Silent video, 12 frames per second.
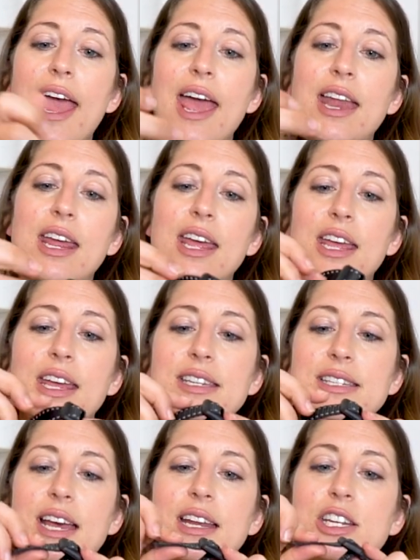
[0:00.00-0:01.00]
and it
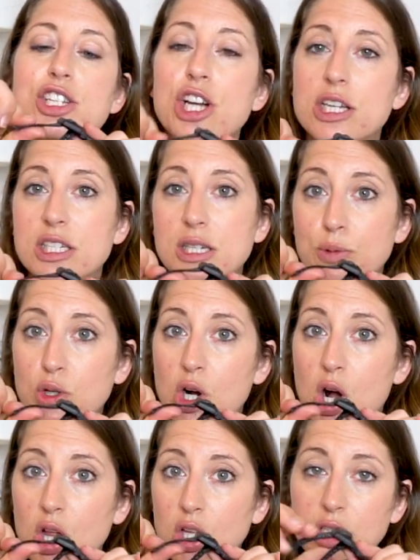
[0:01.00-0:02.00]
is an adjustable
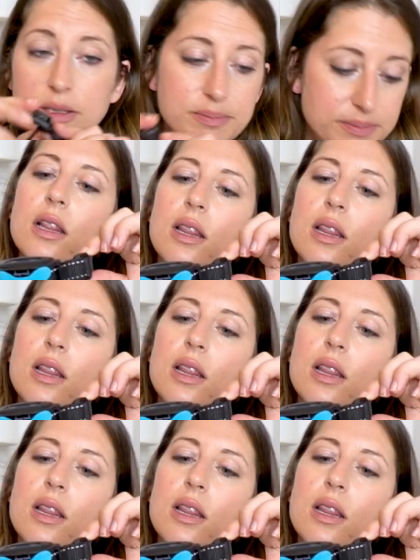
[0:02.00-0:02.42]
collar.